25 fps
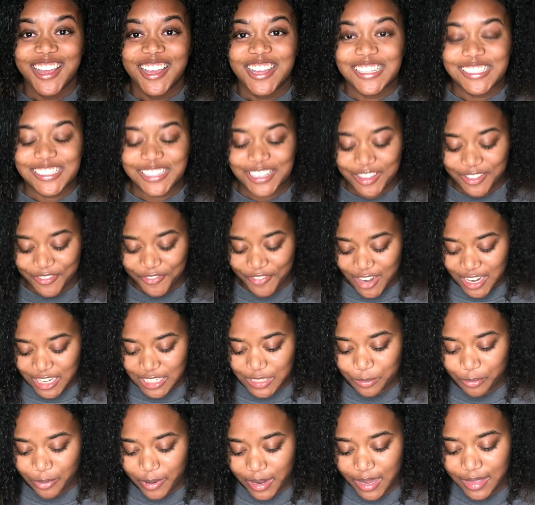So the
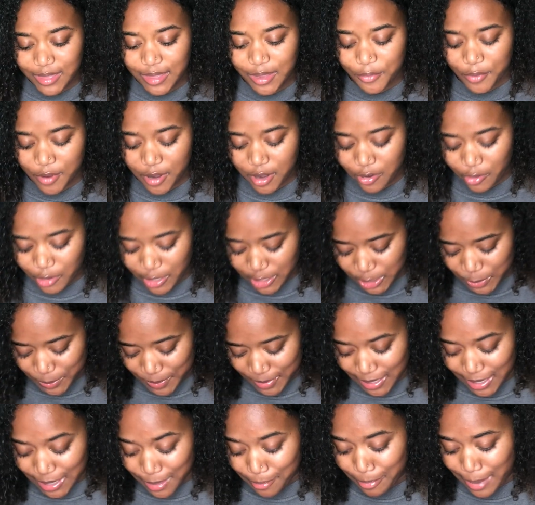first brand that we're going to be
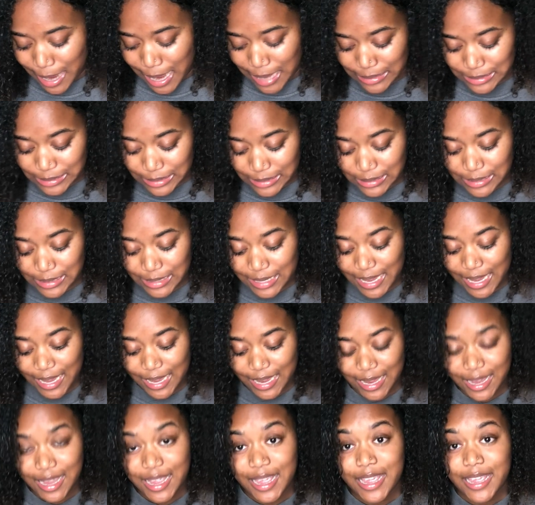unboxing
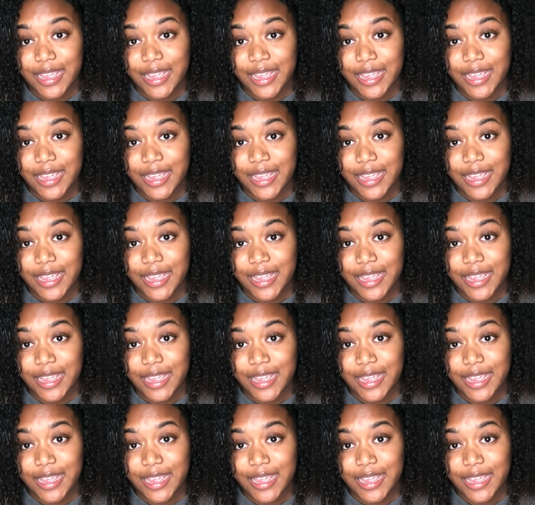today